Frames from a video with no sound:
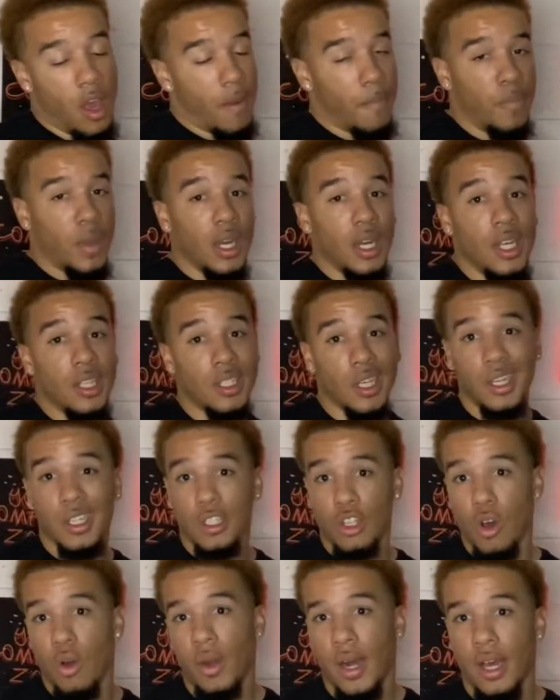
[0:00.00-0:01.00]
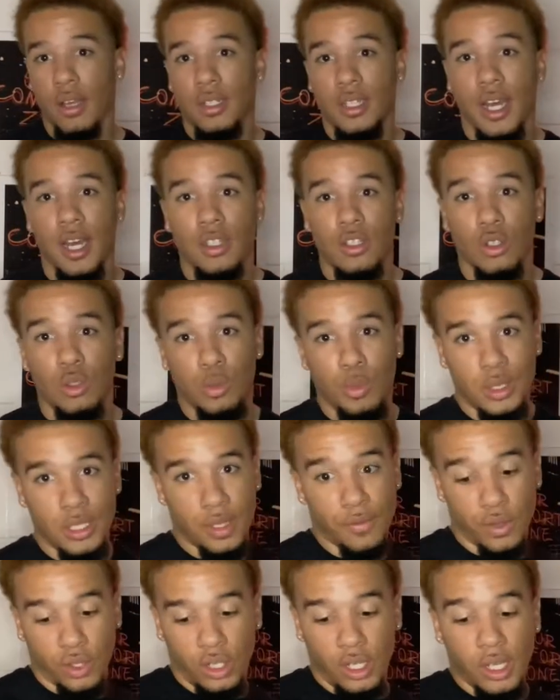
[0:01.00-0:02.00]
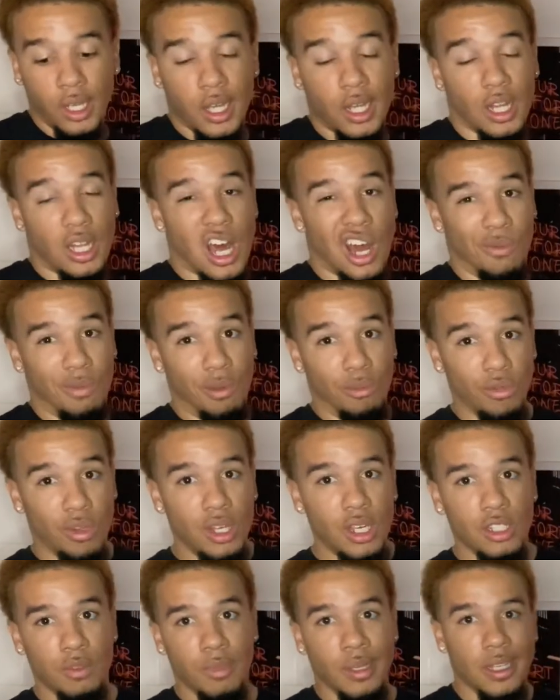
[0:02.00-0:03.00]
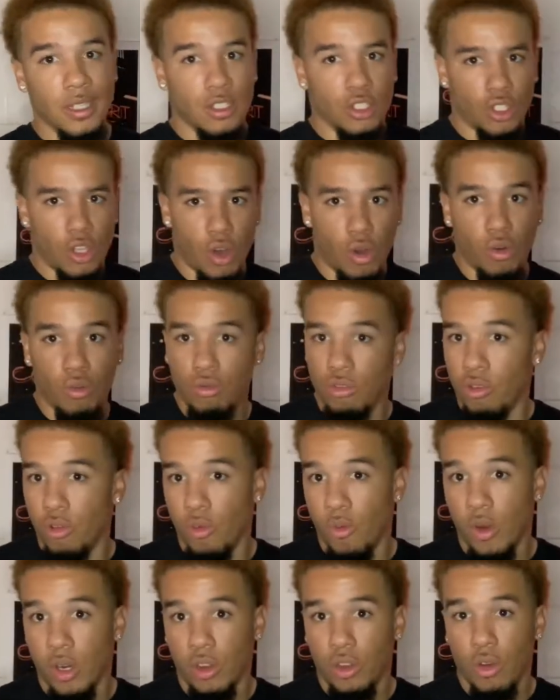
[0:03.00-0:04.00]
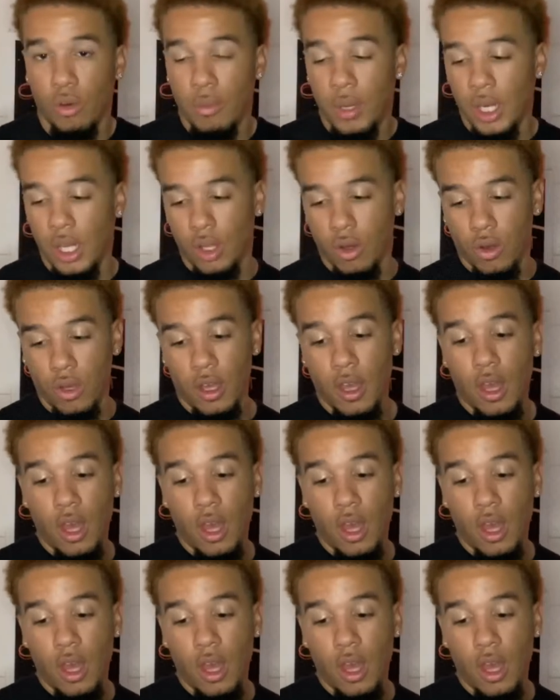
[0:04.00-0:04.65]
Beanies, it's cold outside, so specifically get a lot of people these because it's cold. You don't want to throw a beanie on.